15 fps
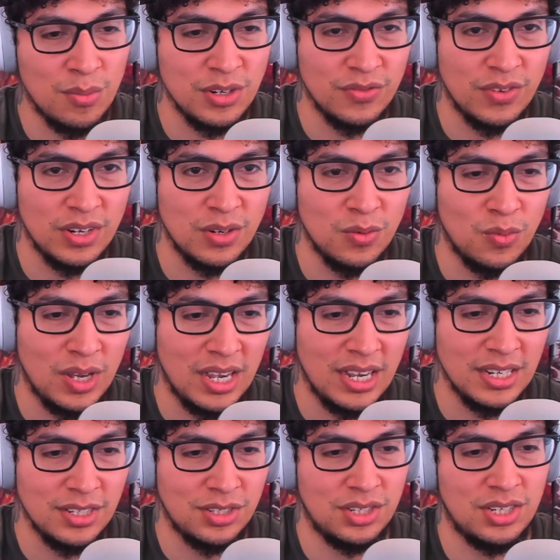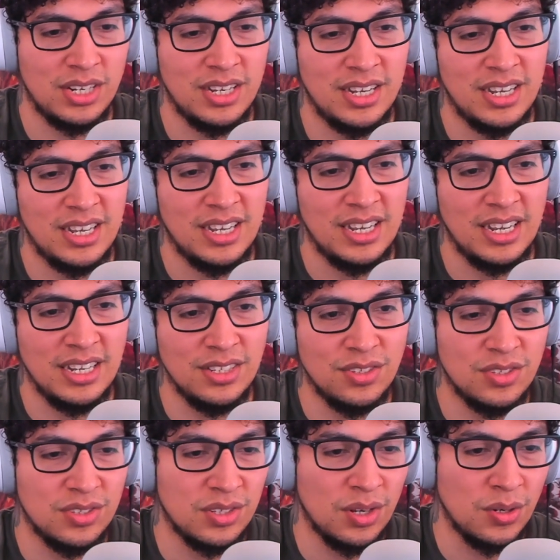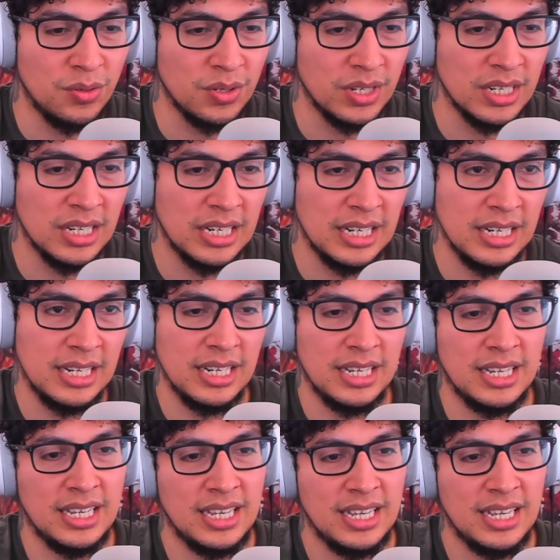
so much fun to watch. It's so good.